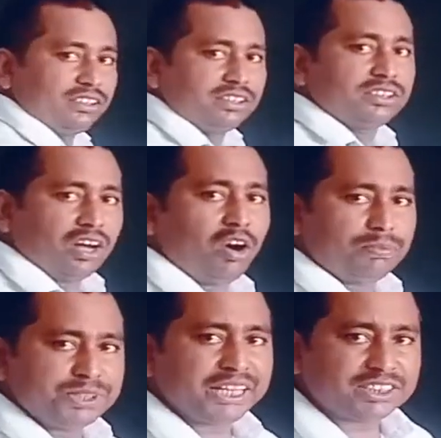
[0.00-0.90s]
the
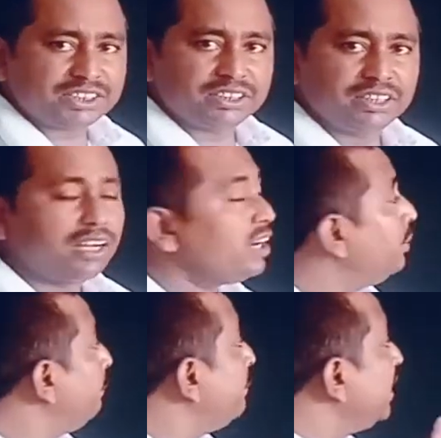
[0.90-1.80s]
object
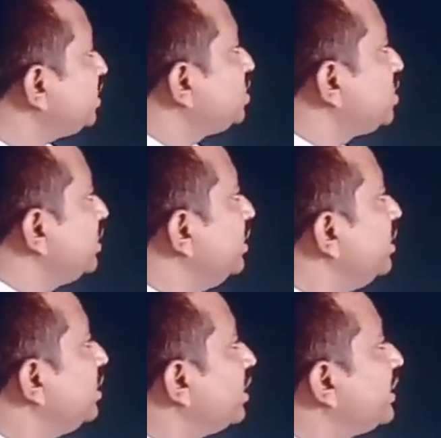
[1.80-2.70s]
must
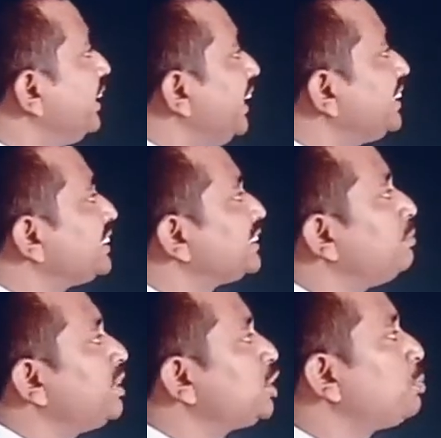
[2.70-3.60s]
create
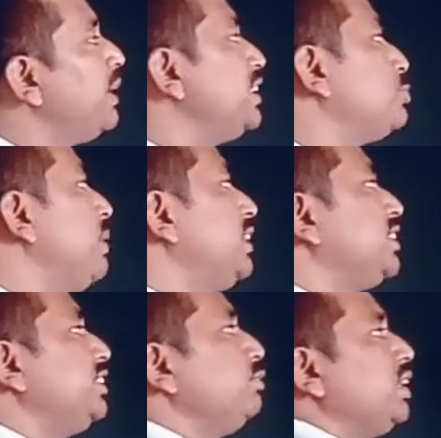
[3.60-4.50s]
some
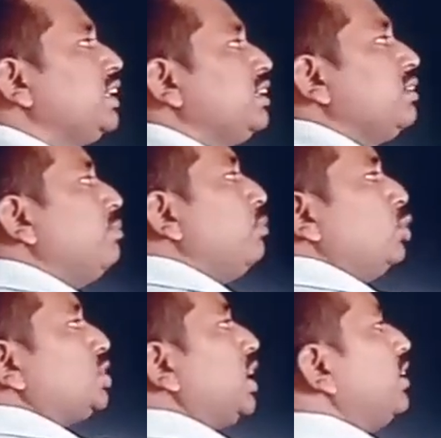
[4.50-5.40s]
displacement during
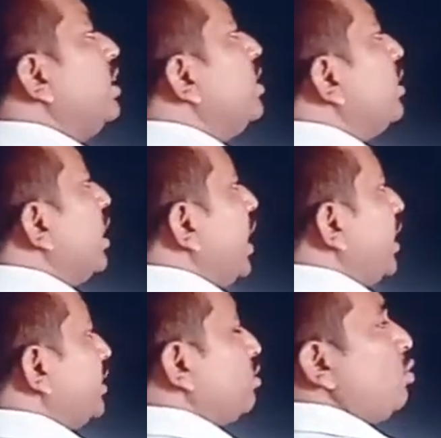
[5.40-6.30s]
motion
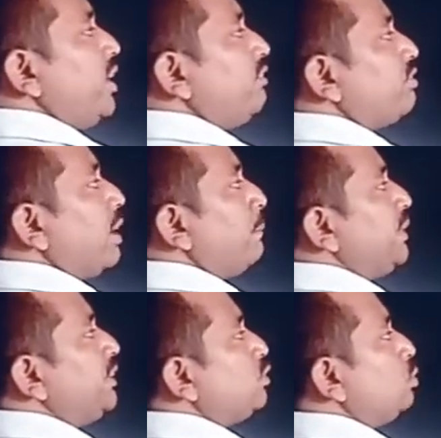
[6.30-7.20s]
or going from
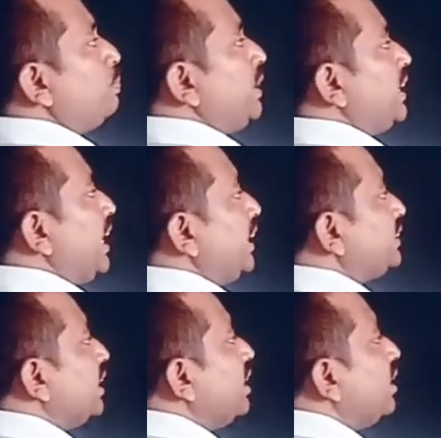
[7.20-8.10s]
P to P dash,
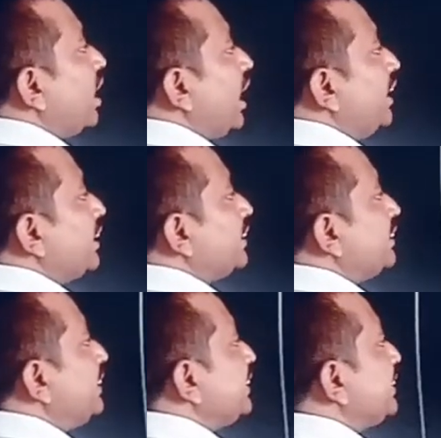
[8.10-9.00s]

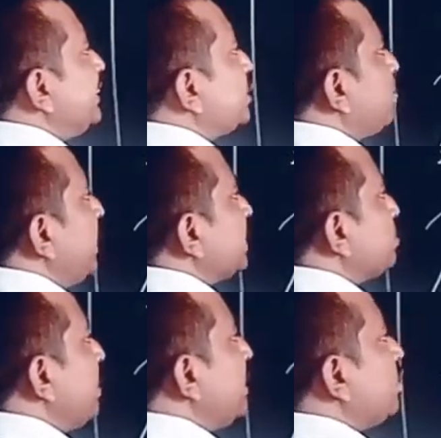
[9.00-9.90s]
and this
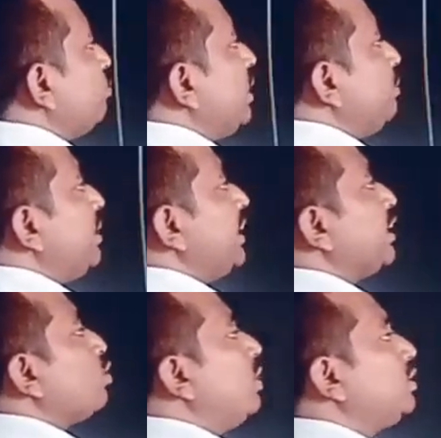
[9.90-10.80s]
displacement will be
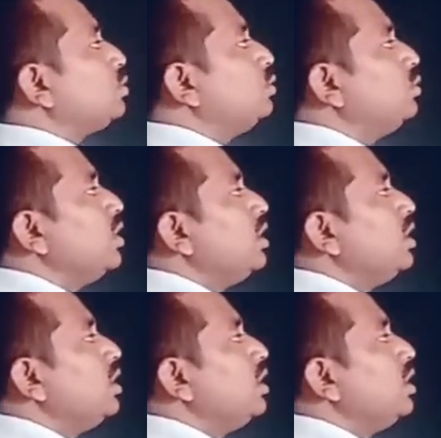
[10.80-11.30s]
equal to